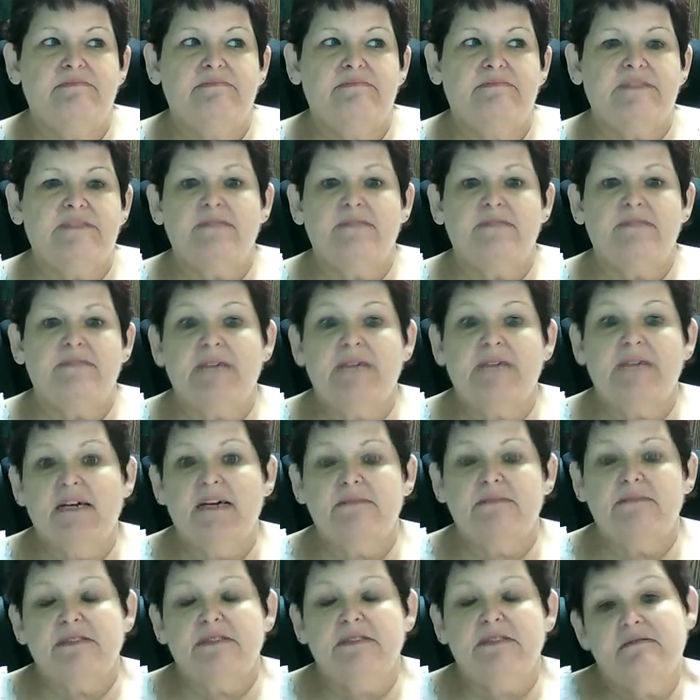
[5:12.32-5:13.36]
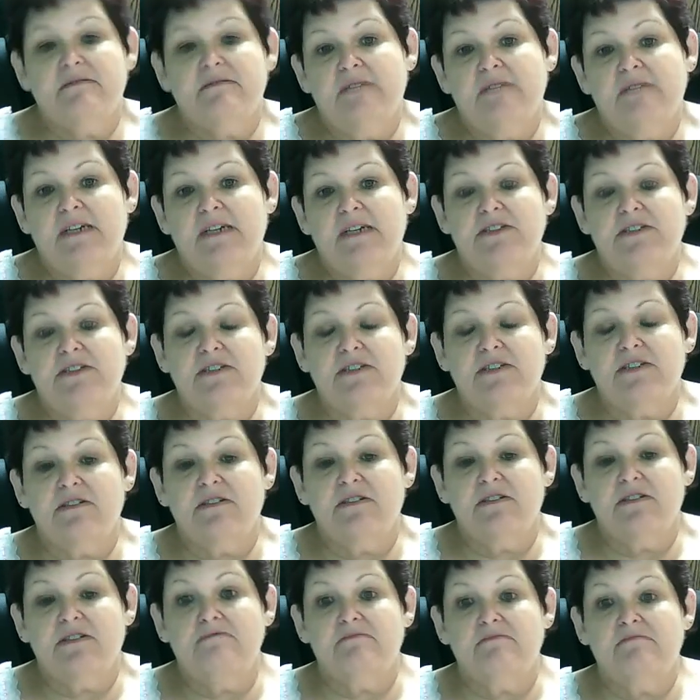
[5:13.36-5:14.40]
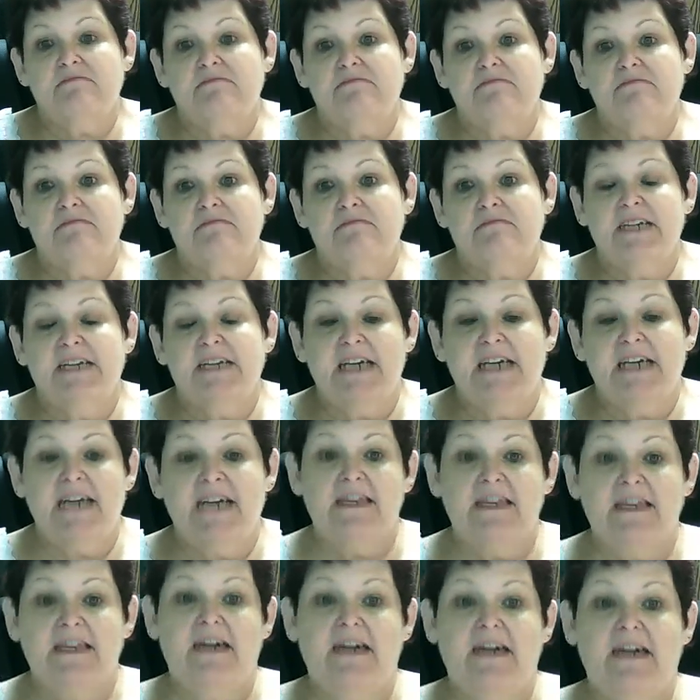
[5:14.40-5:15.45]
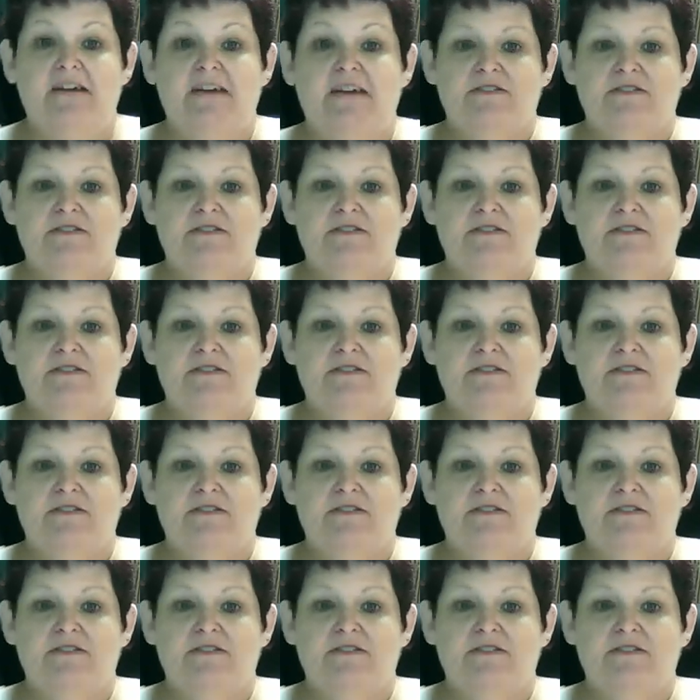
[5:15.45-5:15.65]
sometimes I just don't get out of the house.